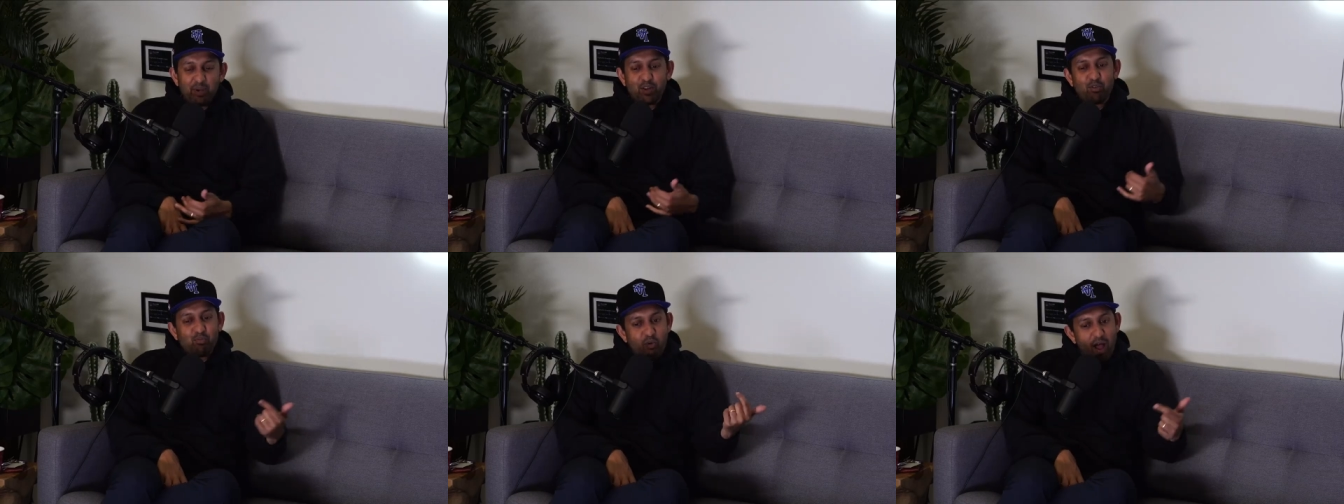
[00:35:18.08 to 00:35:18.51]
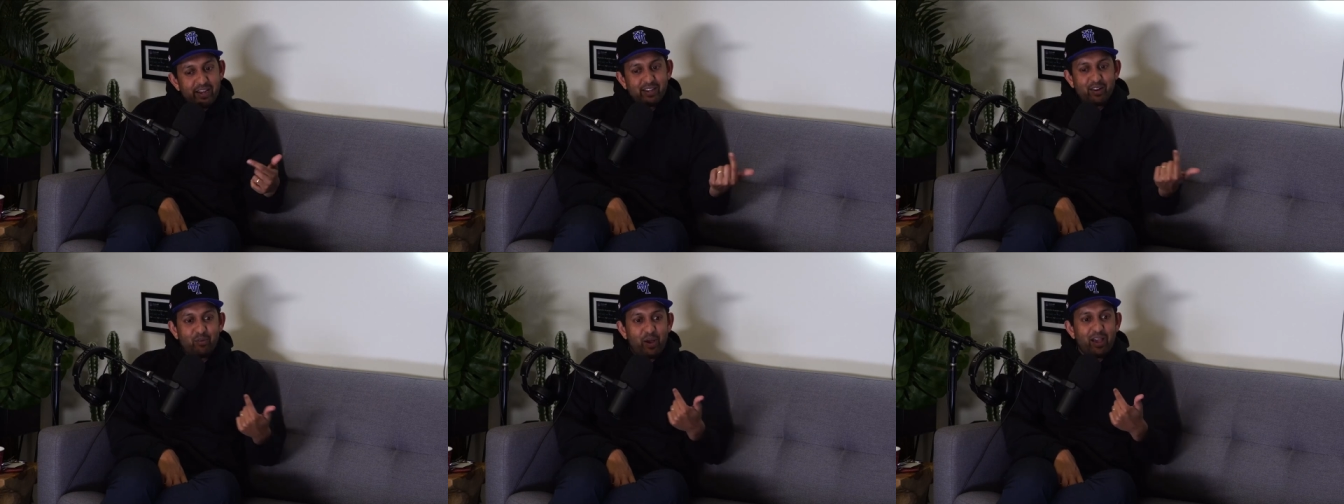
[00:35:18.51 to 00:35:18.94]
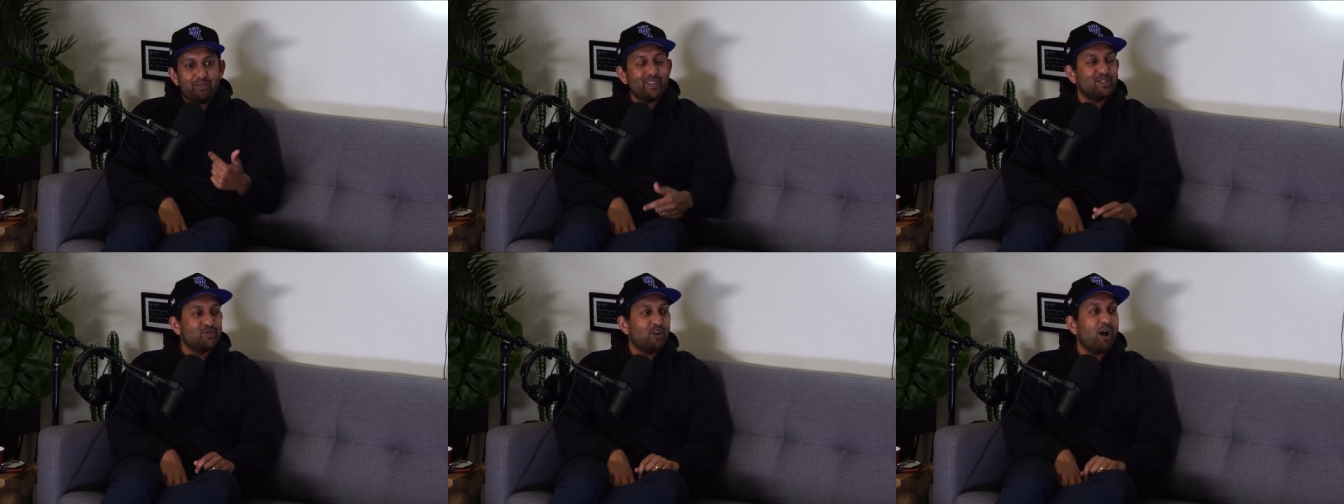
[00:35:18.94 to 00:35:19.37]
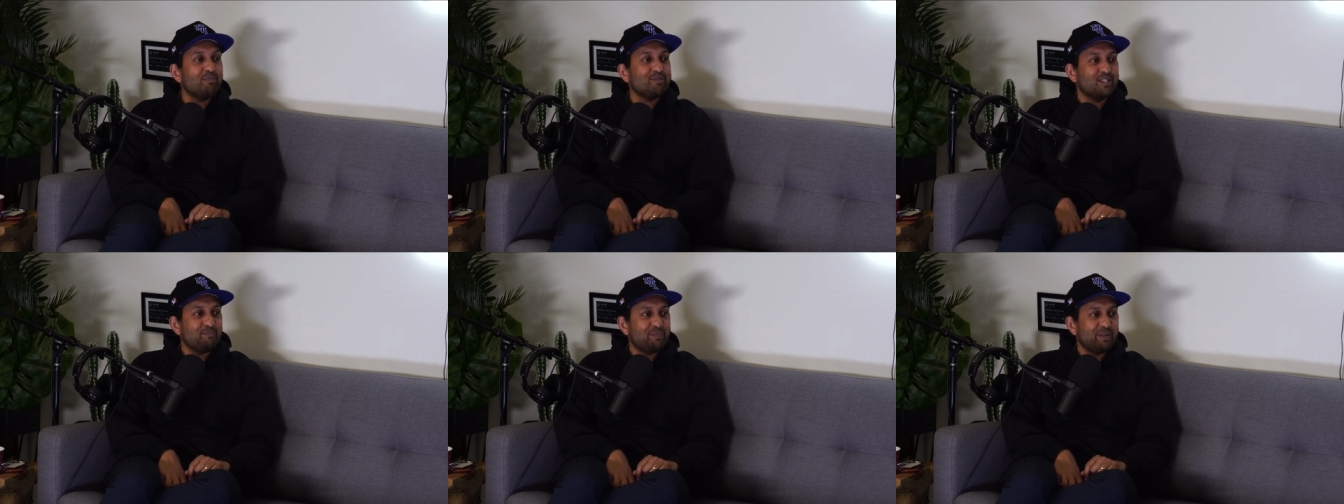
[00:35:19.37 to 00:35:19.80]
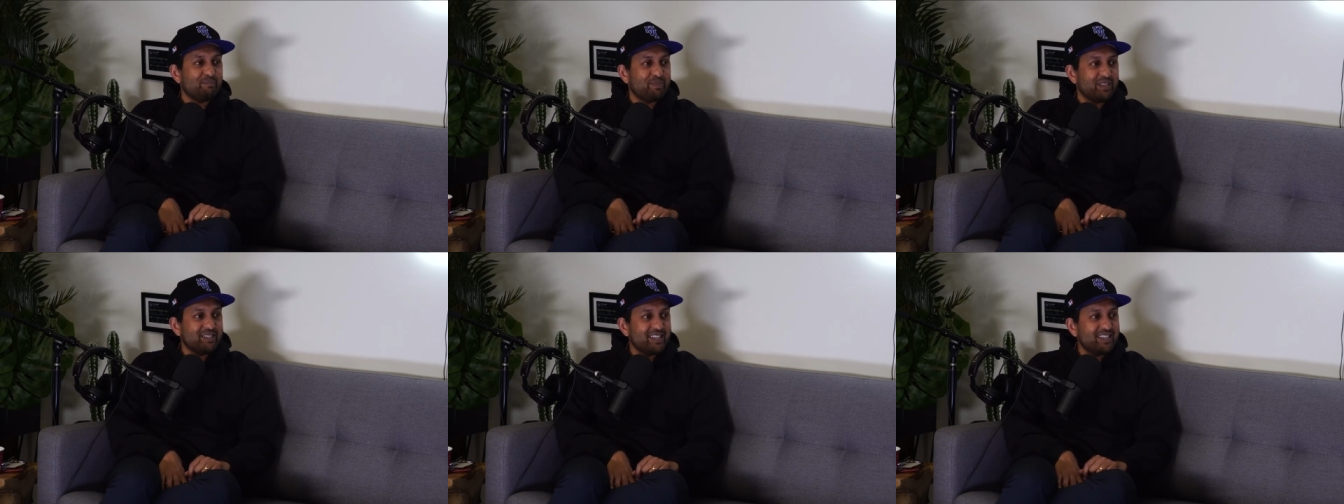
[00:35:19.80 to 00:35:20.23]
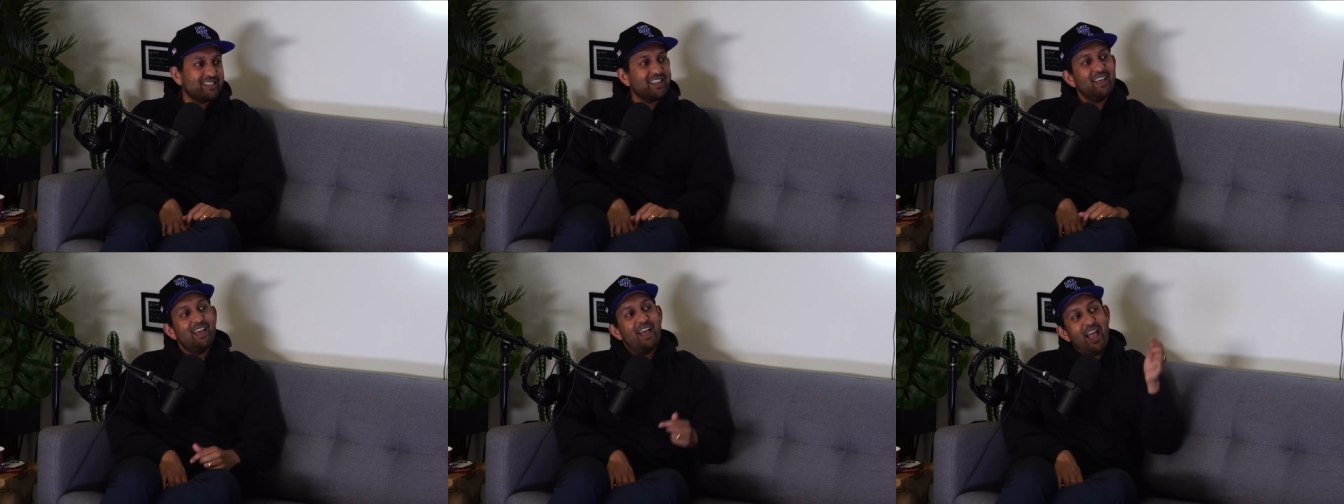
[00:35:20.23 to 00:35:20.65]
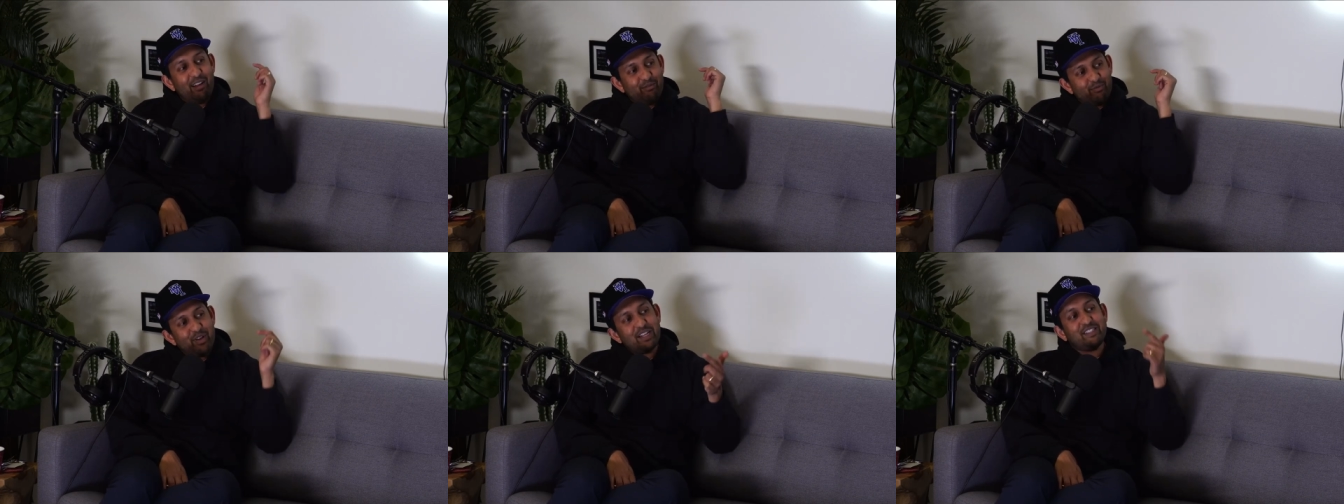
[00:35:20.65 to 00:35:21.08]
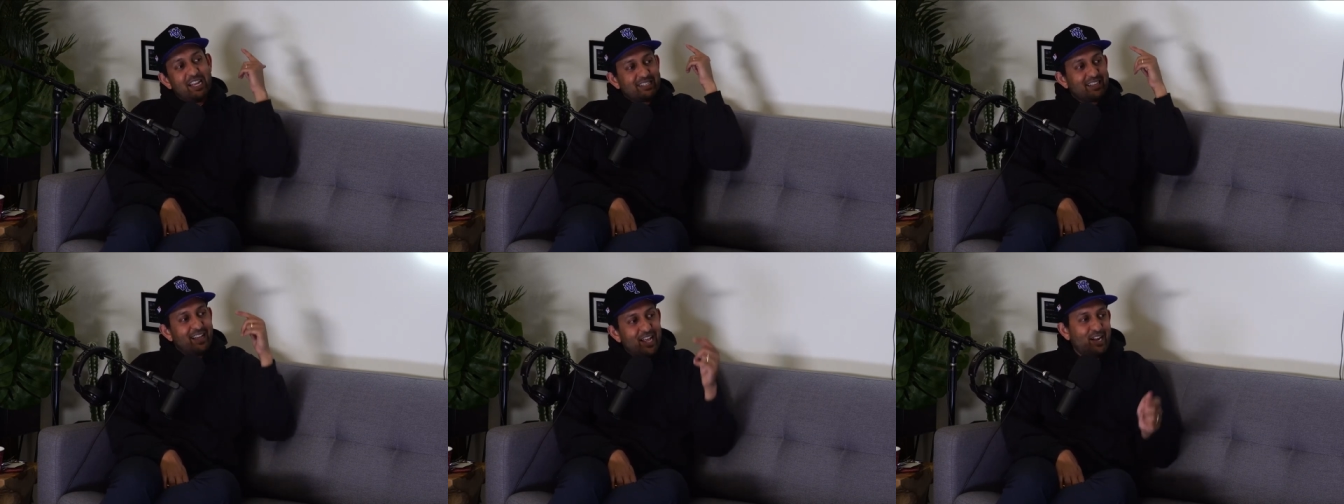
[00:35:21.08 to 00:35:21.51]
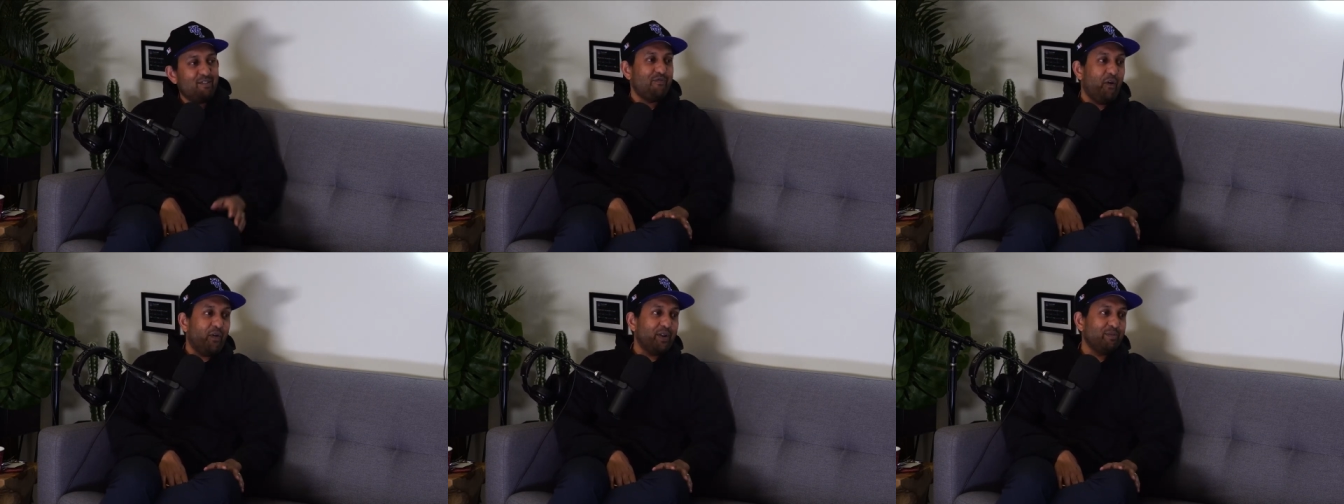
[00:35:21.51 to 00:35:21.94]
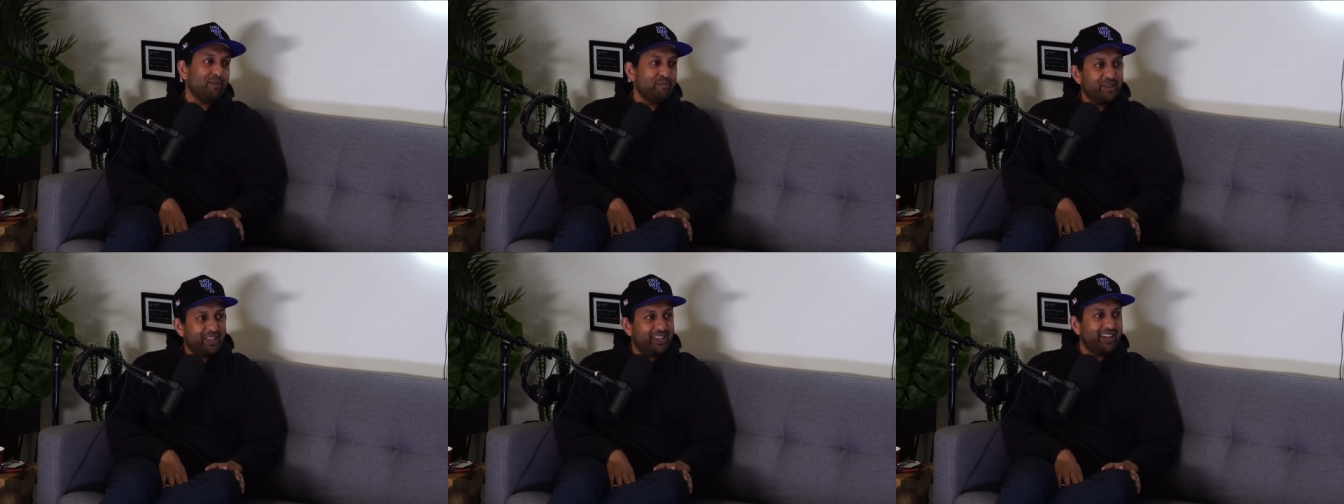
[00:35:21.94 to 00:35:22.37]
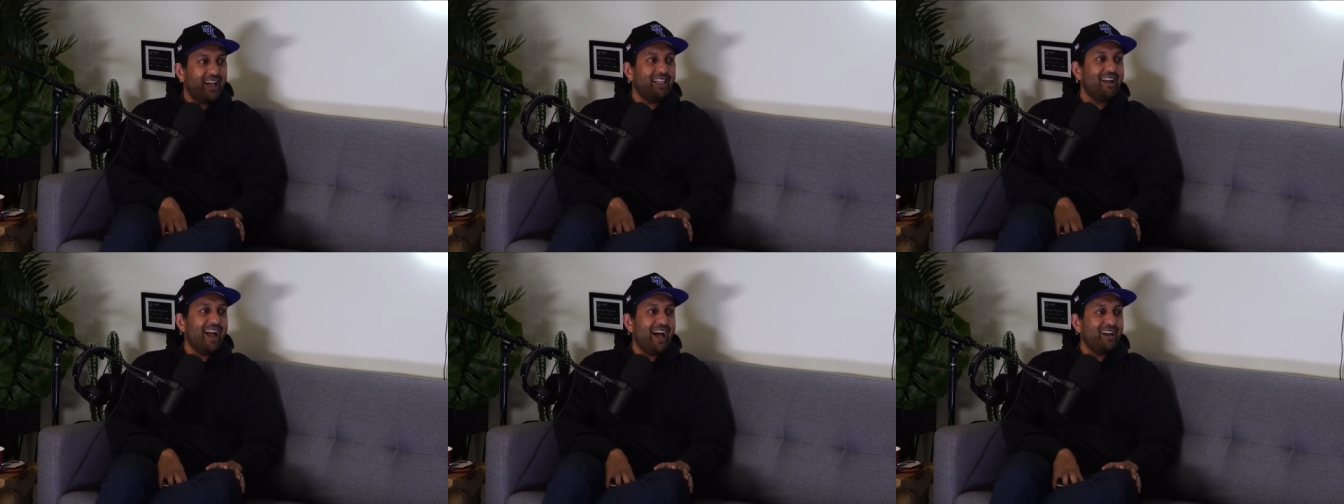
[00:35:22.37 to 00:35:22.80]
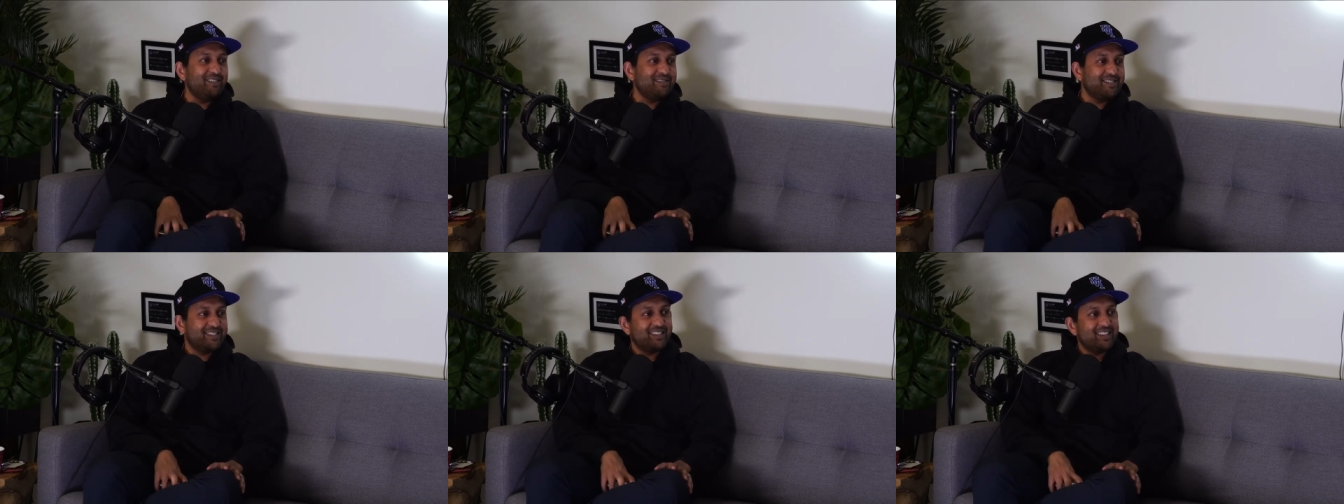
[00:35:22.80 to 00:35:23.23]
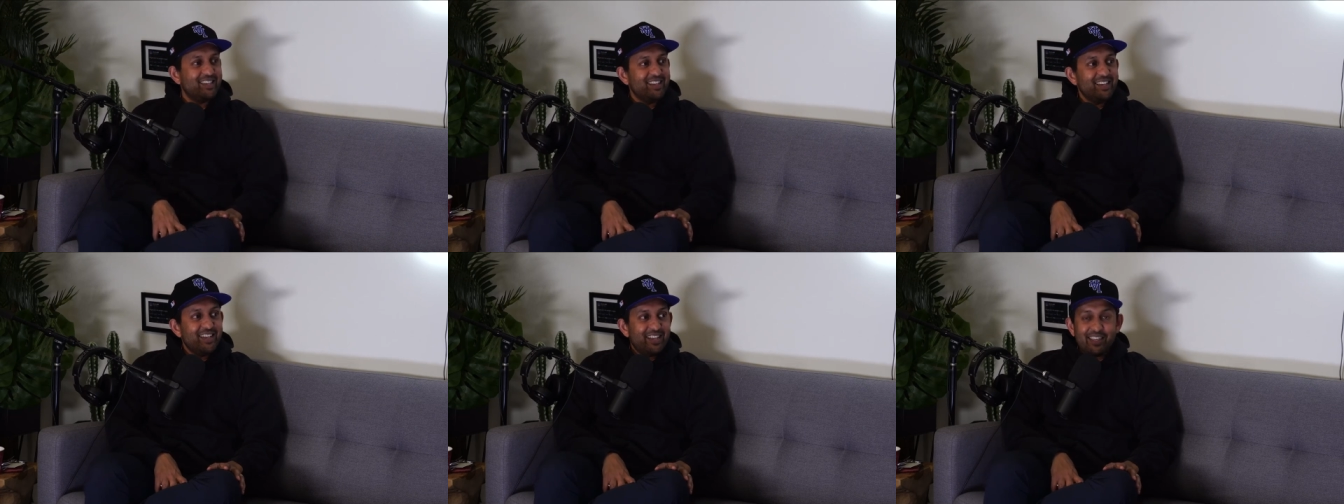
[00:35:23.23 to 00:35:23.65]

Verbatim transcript: been grinding away on this drop shipping business. Yeah. and Rich has 141 million dollar house. Exactly.